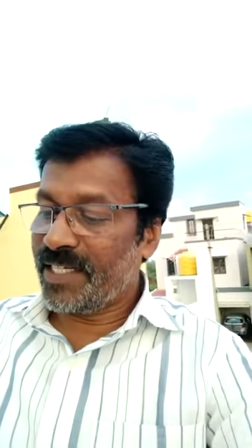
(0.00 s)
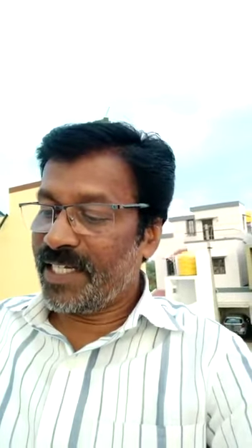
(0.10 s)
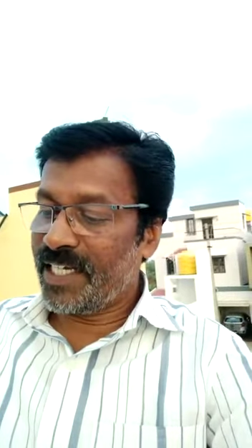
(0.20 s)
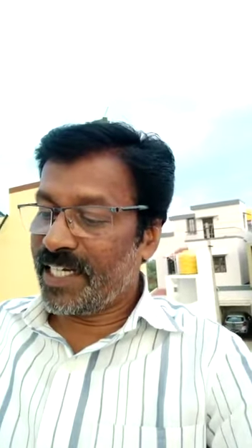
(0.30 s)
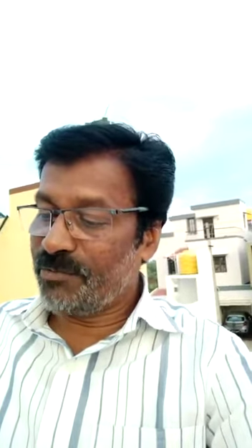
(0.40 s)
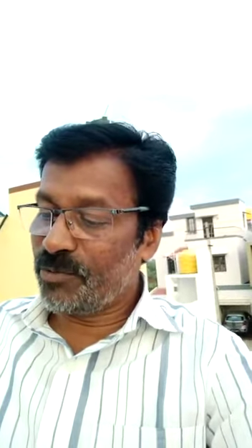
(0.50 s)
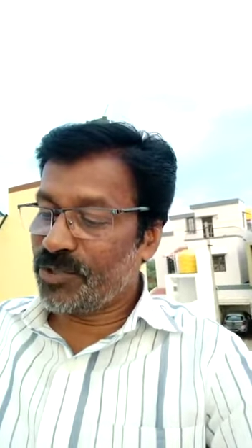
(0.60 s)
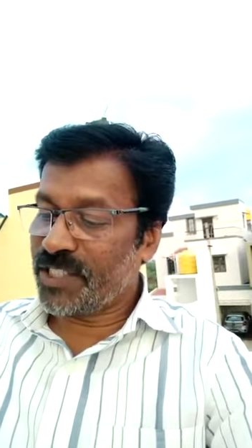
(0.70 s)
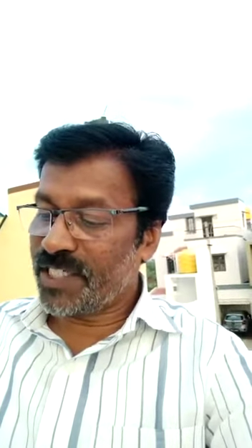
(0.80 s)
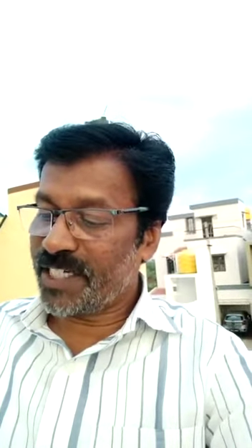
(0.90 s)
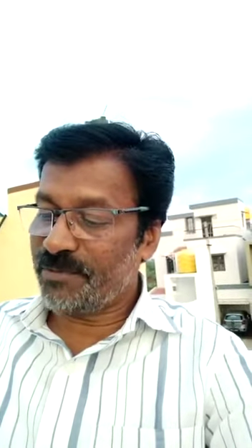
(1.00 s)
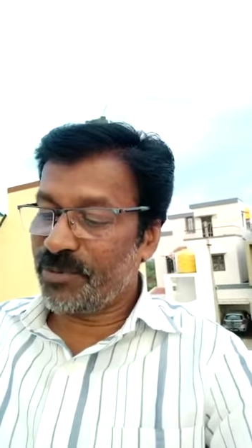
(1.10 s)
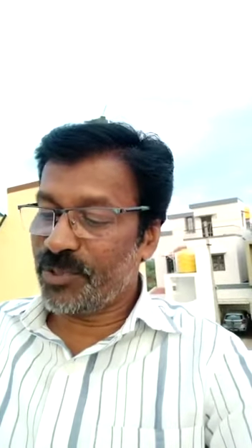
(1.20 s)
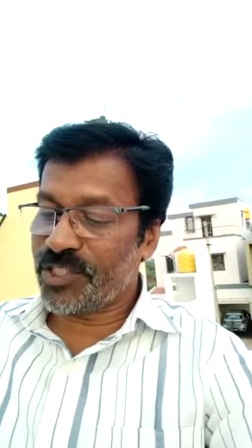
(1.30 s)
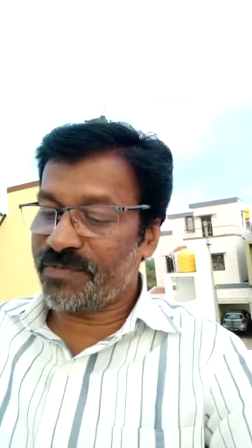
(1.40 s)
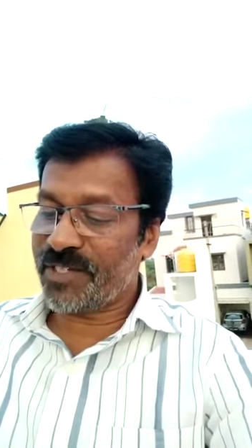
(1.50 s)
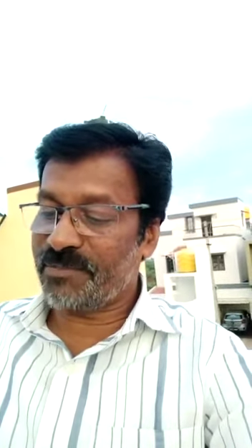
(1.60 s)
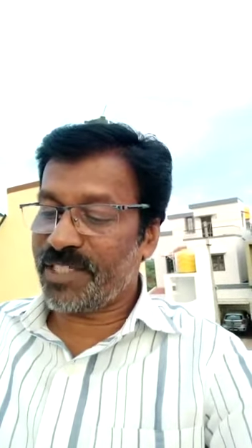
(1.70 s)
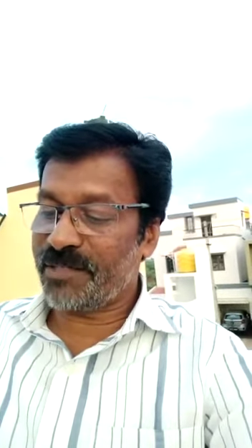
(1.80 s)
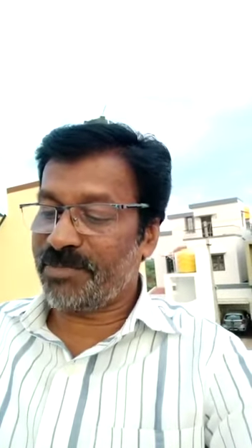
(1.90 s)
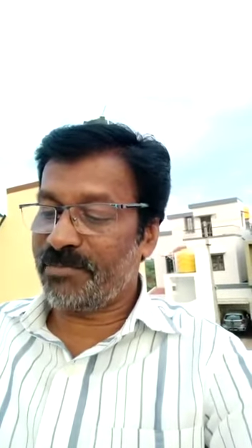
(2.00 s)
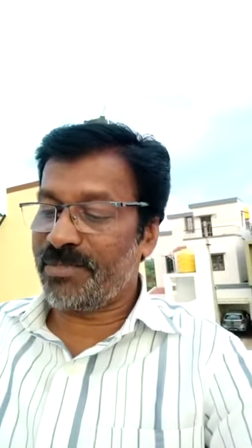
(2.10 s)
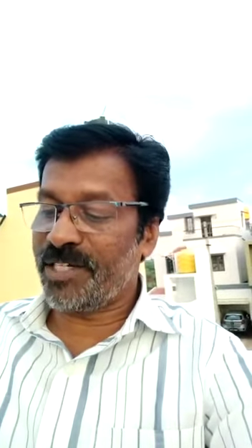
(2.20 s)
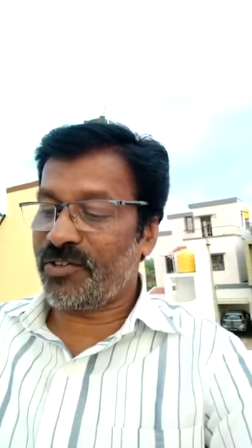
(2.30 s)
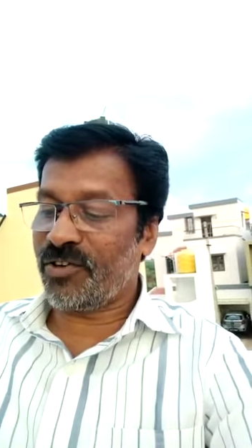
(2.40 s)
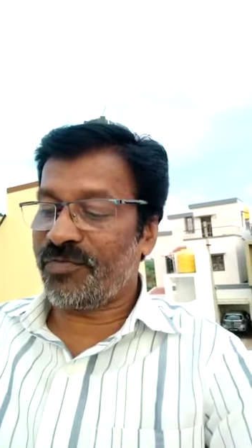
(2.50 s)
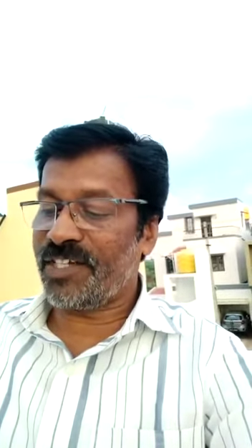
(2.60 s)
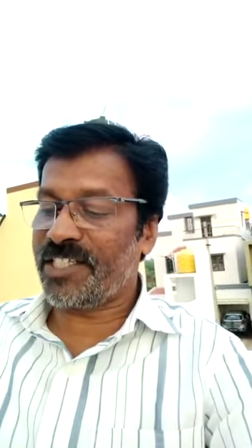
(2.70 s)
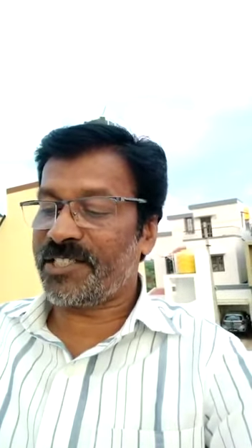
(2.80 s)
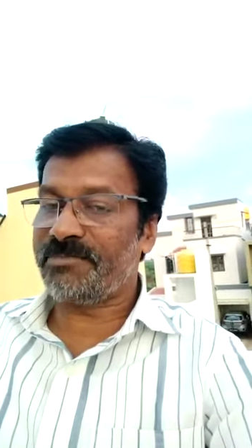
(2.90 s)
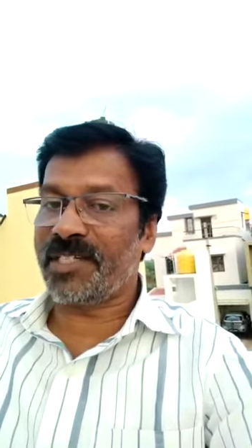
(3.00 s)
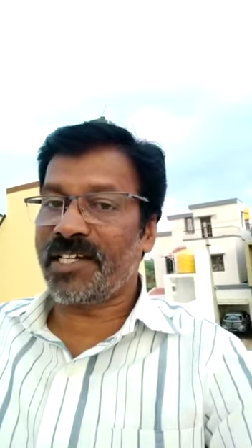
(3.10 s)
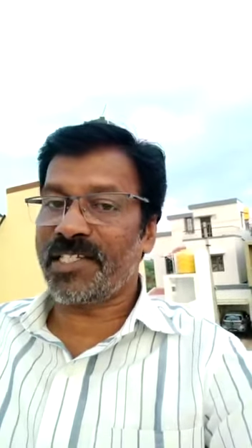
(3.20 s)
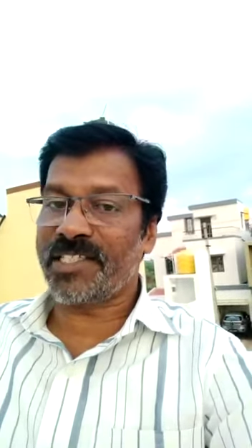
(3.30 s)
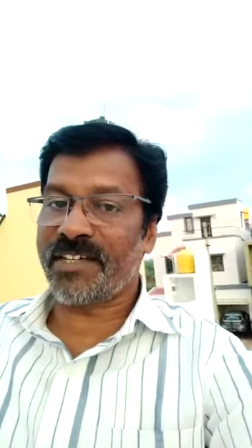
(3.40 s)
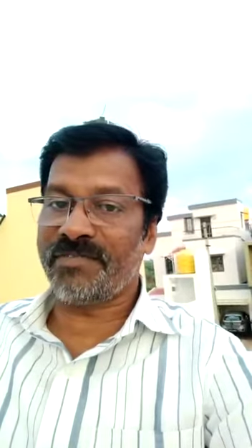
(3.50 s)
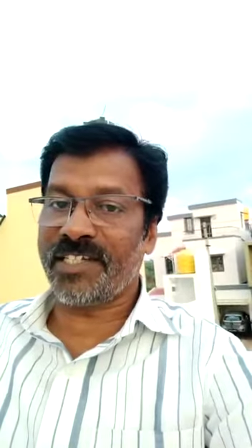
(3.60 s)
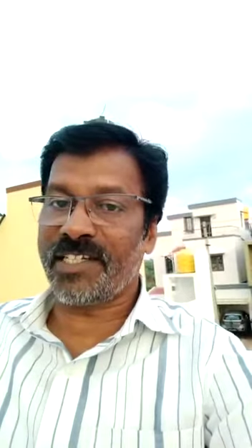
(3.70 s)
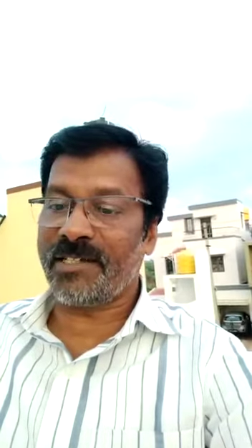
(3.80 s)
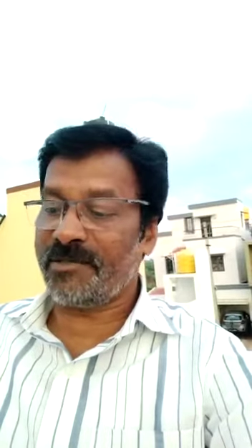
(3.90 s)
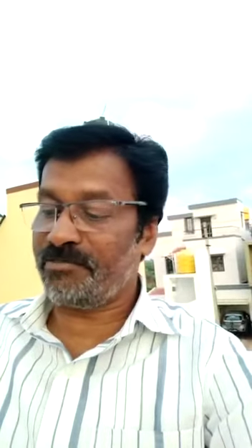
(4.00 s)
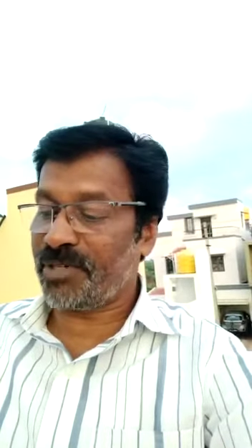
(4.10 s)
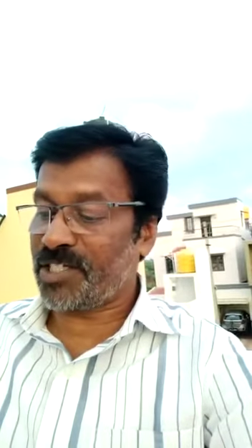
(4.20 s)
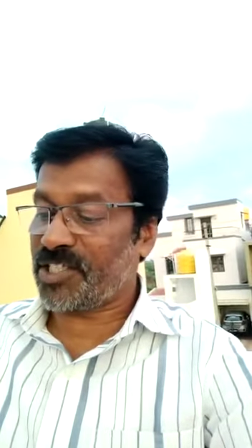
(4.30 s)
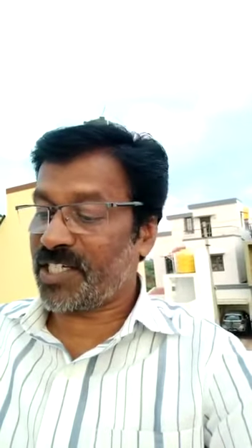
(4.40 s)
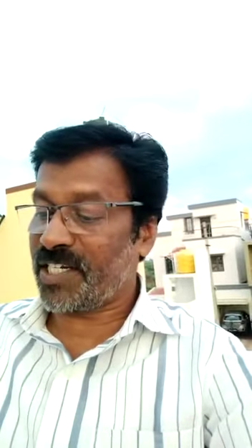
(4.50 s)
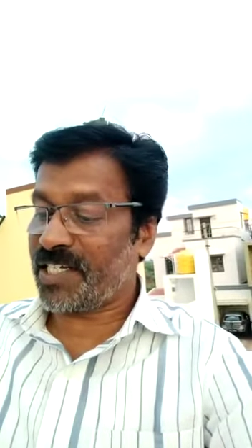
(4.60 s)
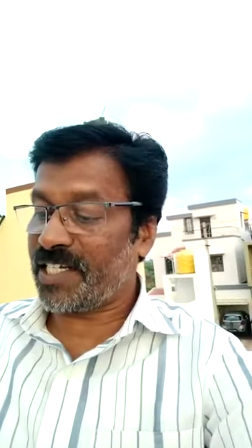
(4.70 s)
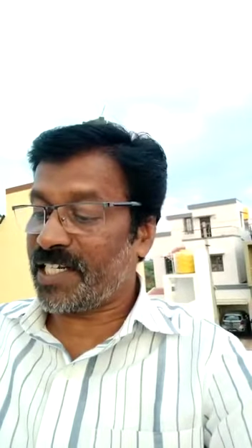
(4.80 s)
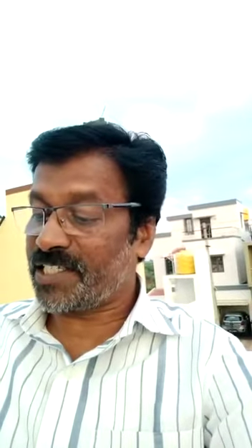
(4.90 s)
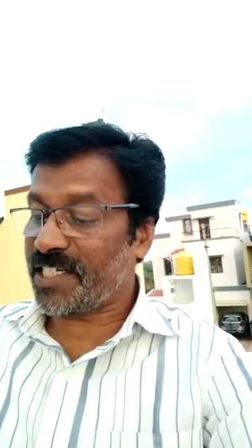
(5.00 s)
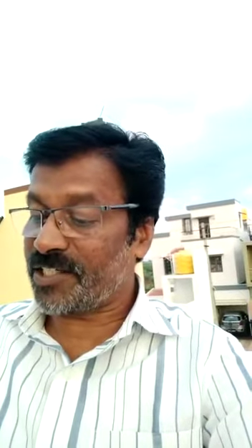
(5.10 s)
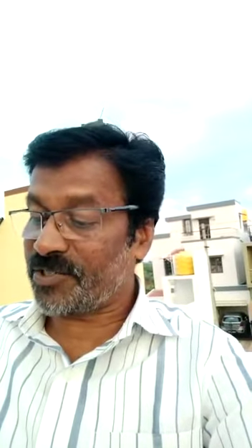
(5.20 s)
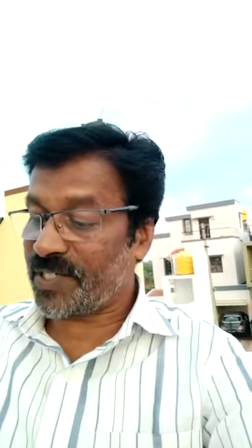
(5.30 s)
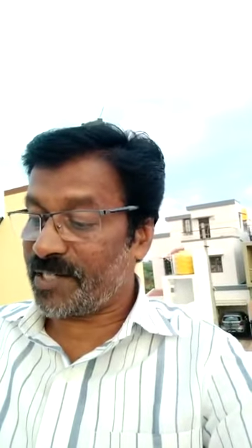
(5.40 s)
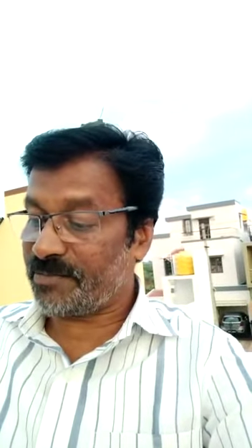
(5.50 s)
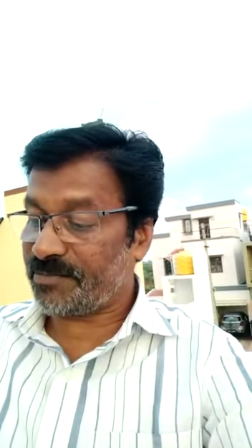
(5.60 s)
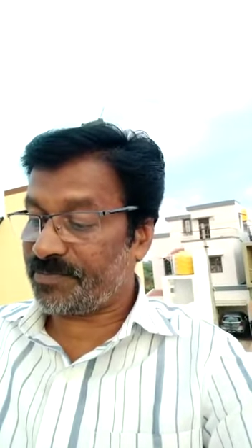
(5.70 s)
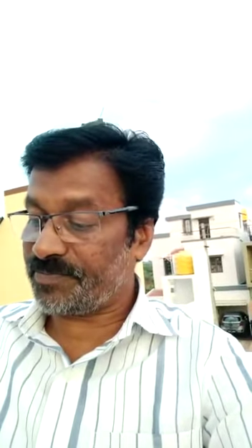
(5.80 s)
He removes the tribunes from their public office because of a personal insult to him.